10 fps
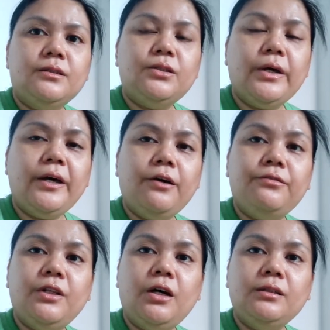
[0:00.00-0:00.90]
So I have
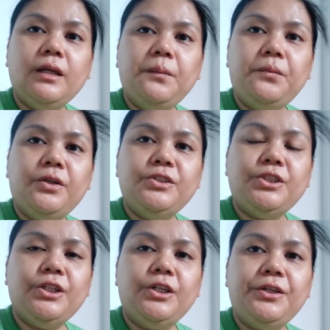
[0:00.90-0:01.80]
a long time
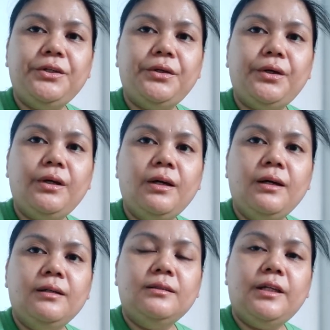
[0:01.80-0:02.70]
project here
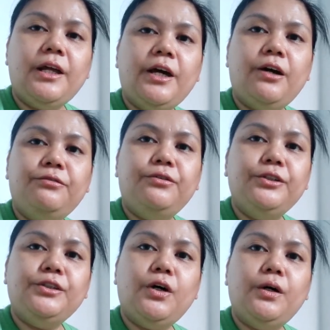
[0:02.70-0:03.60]
that I have
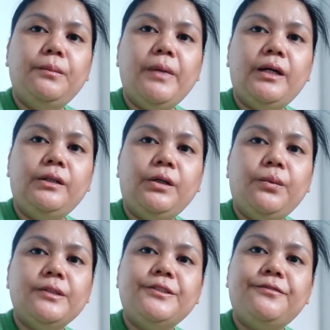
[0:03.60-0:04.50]
worked on by
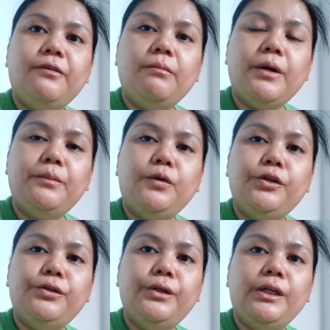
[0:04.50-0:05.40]
request from my
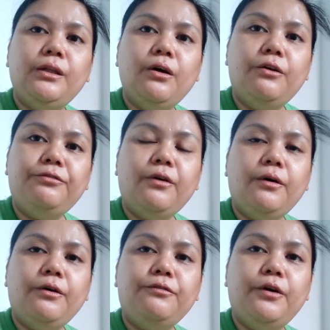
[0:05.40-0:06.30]
brother-in-law
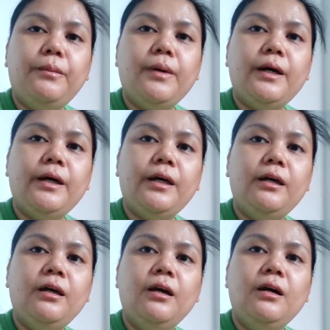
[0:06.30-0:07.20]
for my
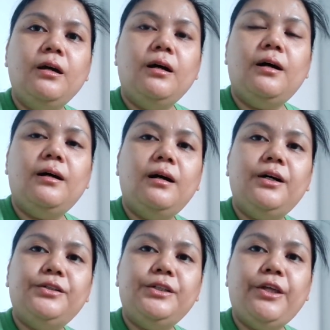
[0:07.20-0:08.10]

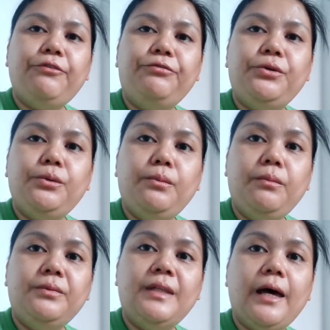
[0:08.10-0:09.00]
other nephew
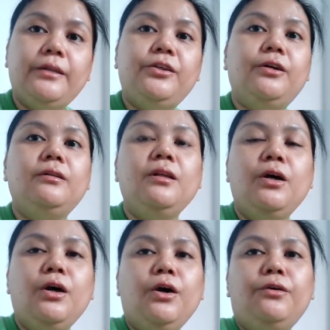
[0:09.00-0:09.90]
Daniel
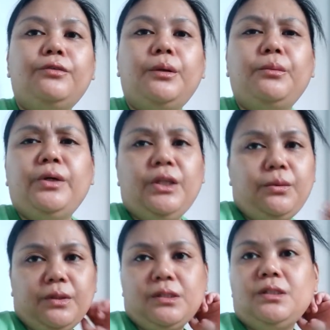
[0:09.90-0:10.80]
from when he
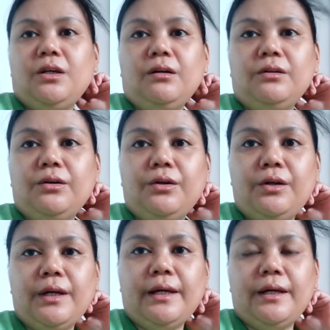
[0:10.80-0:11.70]
was
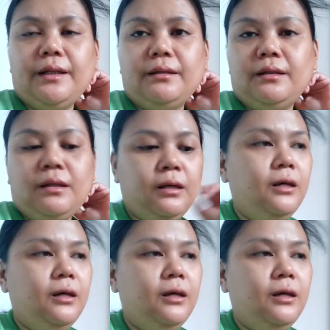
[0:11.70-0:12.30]
younger, and